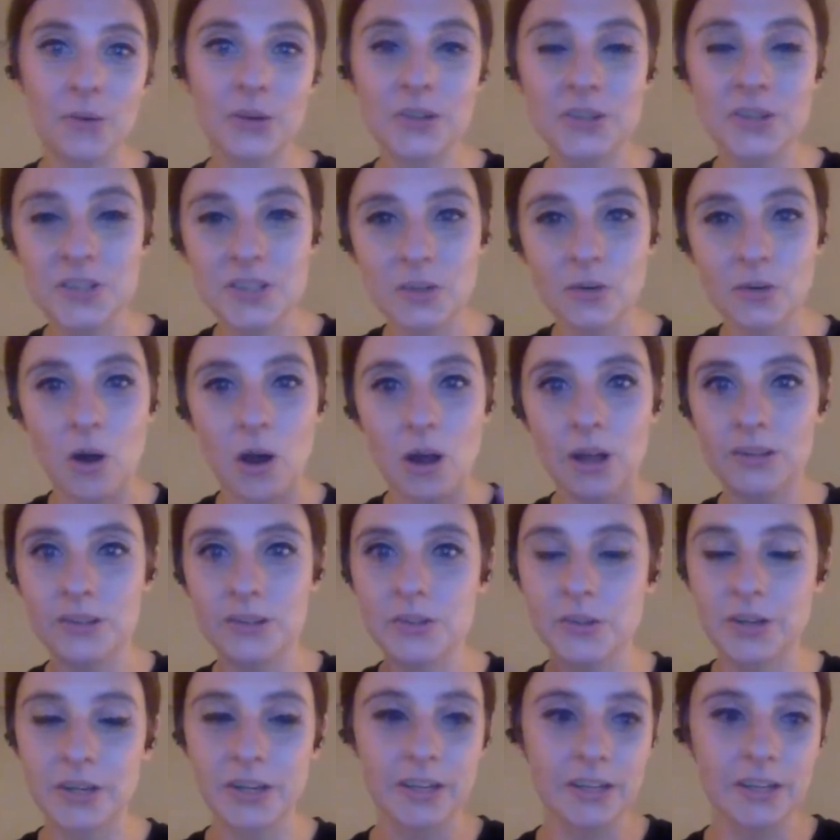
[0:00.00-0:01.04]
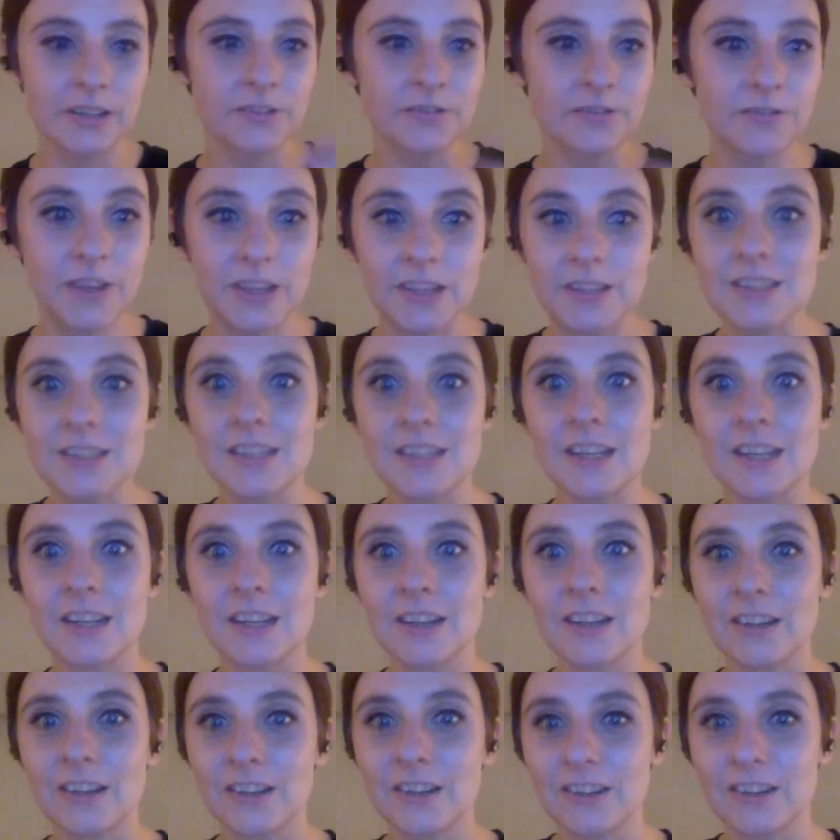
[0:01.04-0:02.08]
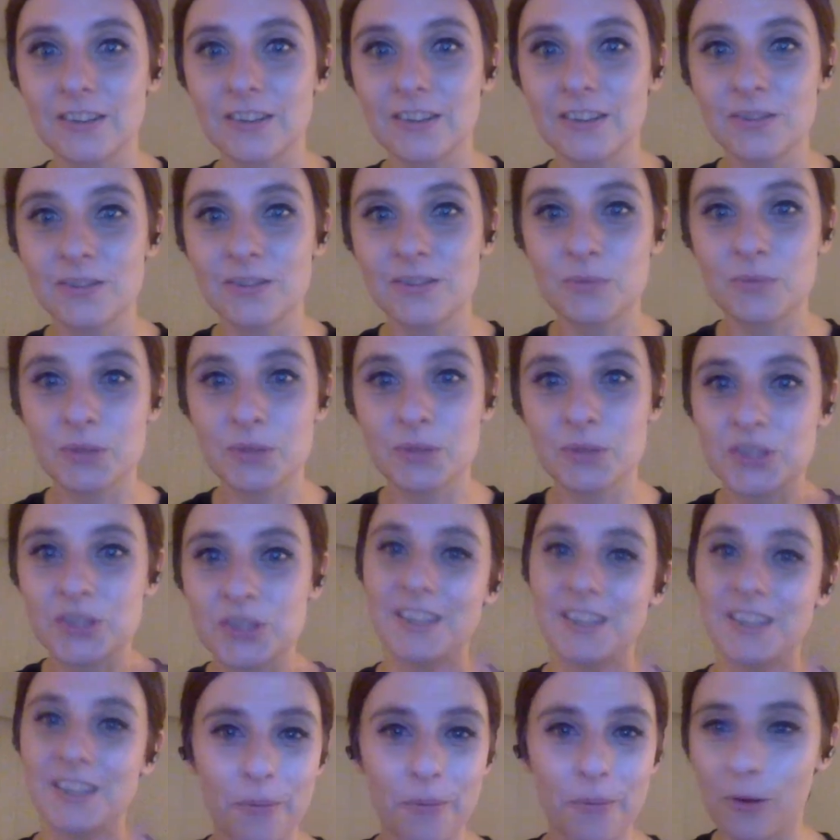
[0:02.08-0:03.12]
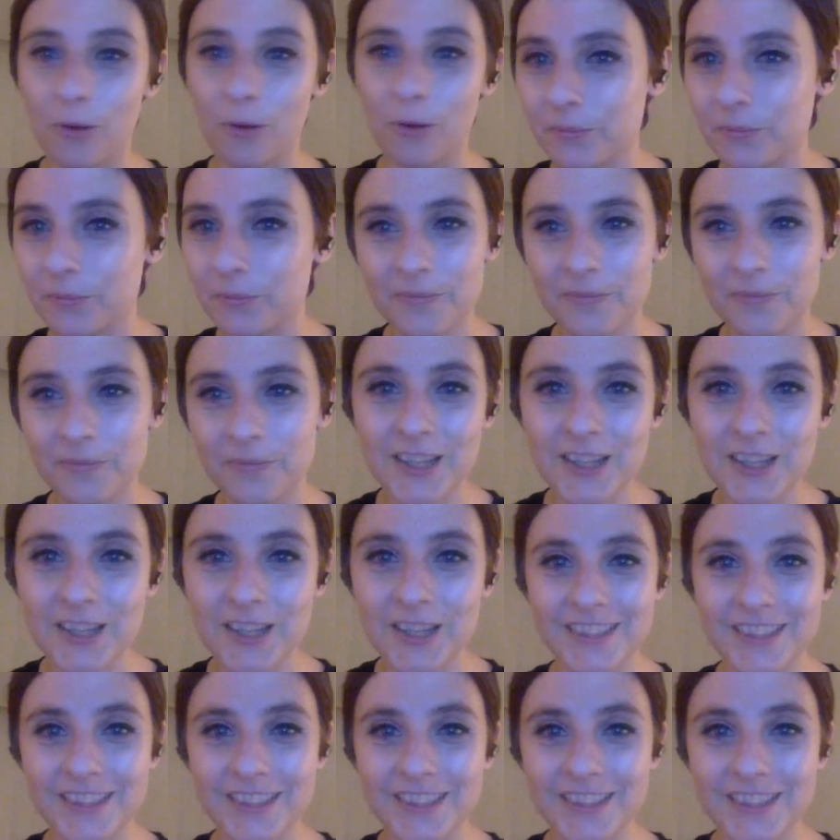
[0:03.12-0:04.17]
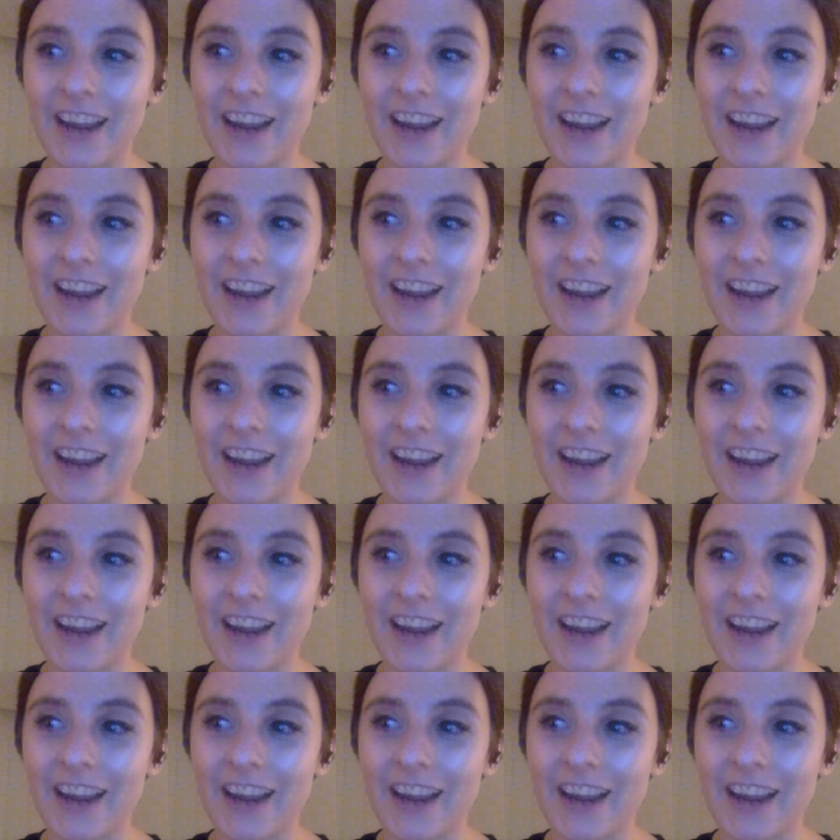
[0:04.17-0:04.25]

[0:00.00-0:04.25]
that we're still answering and fixing. We're still fixing that problem to this day.